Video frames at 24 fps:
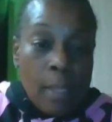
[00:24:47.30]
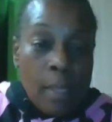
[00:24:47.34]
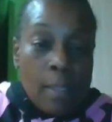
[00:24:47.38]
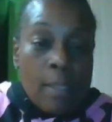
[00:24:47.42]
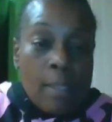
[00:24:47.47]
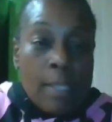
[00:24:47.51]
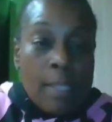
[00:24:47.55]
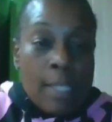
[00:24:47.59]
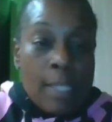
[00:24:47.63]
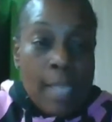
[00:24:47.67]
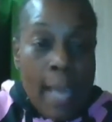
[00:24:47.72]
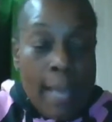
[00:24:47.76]

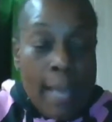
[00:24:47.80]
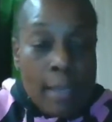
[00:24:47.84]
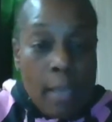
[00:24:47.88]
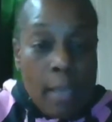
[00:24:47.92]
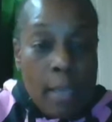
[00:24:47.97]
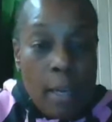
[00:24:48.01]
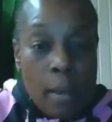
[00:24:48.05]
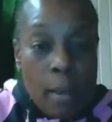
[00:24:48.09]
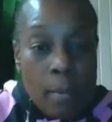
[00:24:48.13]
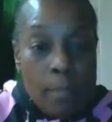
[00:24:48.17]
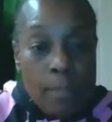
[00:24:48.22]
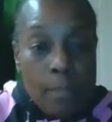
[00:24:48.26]
Stand
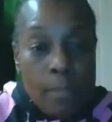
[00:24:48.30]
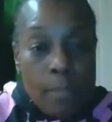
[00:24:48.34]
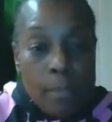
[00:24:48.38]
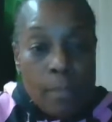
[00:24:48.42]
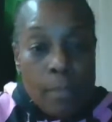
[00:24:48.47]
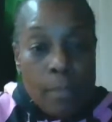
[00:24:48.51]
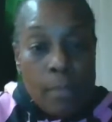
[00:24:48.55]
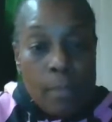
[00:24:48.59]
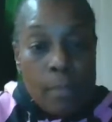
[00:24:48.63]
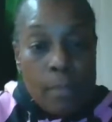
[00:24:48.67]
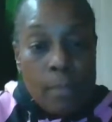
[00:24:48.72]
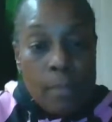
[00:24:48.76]
up.
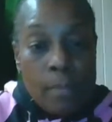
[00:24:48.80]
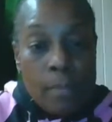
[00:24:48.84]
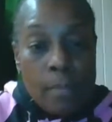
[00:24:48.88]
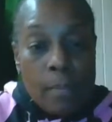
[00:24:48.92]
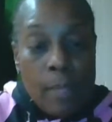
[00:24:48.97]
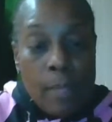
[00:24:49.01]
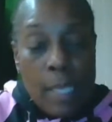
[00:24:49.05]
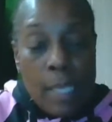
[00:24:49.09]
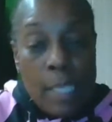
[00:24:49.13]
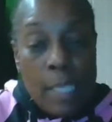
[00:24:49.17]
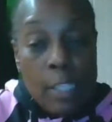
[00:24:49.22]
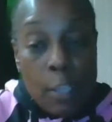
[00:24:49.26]

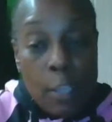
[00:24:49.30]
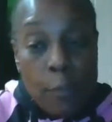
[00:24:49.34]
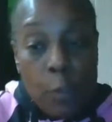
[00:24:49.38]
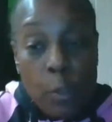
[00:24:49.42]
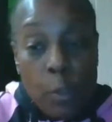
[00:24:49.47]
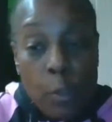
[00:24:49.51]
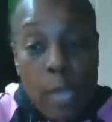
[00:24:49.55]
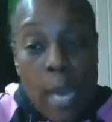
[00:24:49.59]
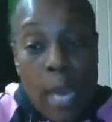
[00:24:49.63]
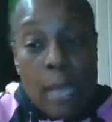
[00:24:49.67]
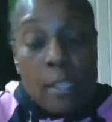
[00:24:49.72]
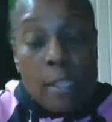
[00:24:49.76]
Because if you
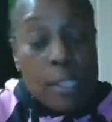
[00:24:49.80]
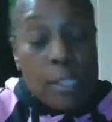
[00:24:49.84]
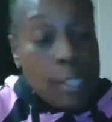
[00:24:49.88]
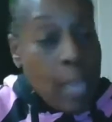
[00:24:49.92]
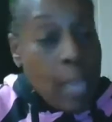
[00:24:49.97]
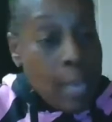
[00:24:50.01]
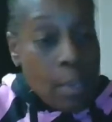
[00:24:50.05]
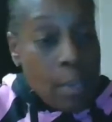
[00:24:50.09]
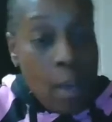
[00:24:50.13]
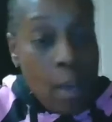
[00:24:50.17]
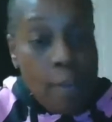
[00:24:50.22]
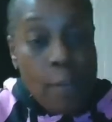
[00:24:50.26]
got
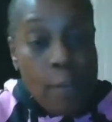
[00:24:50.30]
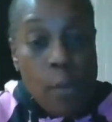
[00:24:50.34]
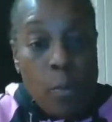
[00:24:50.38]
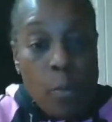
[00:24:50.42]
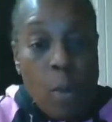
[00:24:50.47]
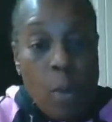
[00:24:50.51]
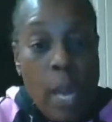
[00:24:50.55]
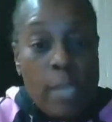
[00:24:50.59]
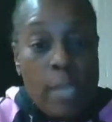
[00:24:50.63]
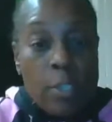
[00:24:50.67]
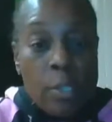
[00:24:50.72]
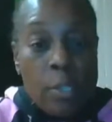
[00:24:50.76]
stand up for
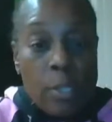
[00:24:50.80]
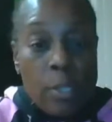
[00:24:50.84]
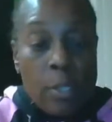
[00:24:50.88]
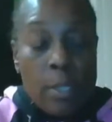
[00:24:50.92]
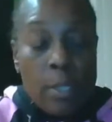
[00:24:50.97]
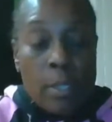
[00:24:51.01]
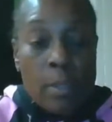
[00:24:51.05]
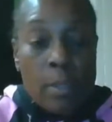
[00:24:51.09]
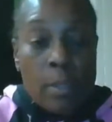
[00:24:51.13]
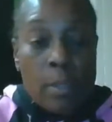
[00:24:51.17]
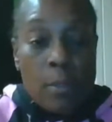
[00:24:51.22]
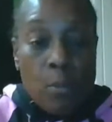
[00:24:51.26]

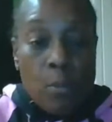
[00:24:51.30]
righteousness,